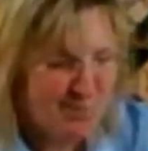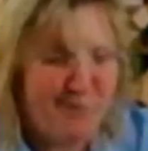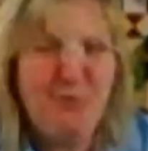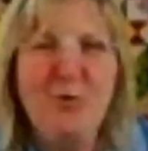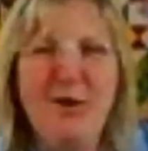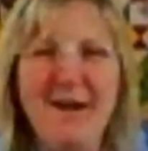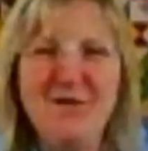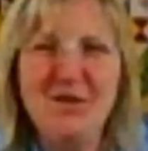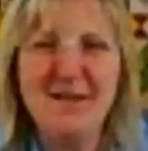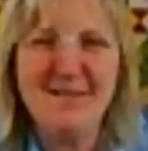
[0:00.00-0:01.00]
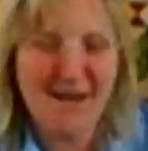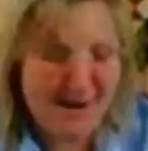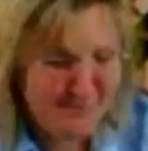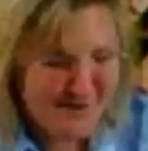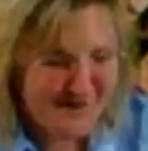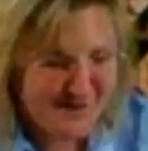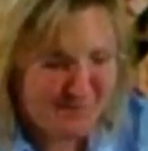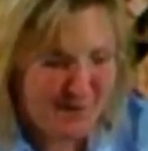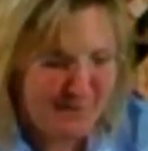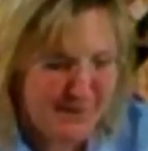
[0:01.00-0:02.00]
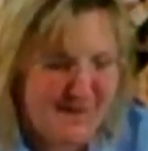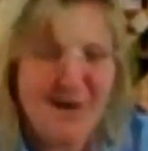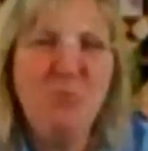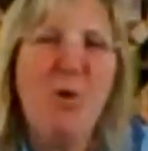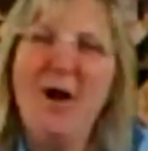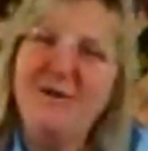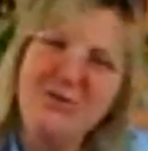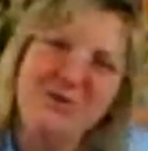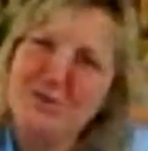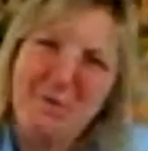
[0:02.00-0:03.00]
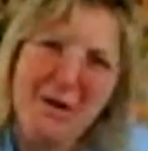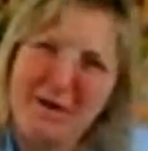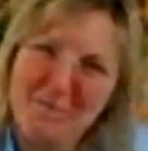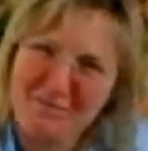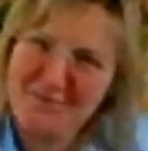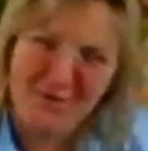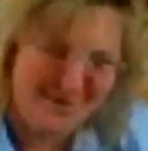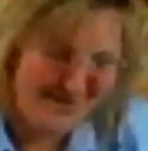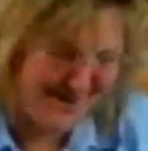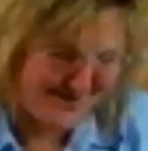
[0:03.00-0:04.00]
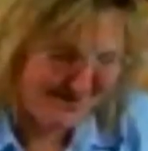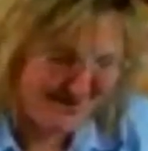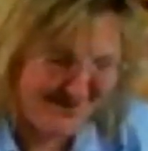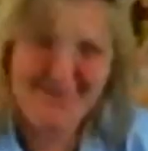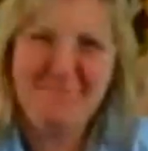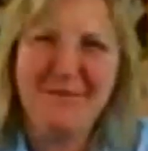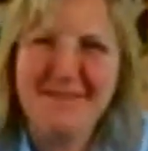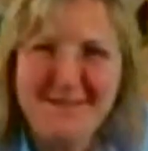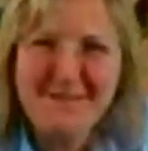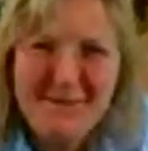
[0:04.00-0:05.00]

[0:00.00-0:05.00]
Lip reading: before internet times, they're probably saying, why don't you just pick up the phone and talk to each other? But this is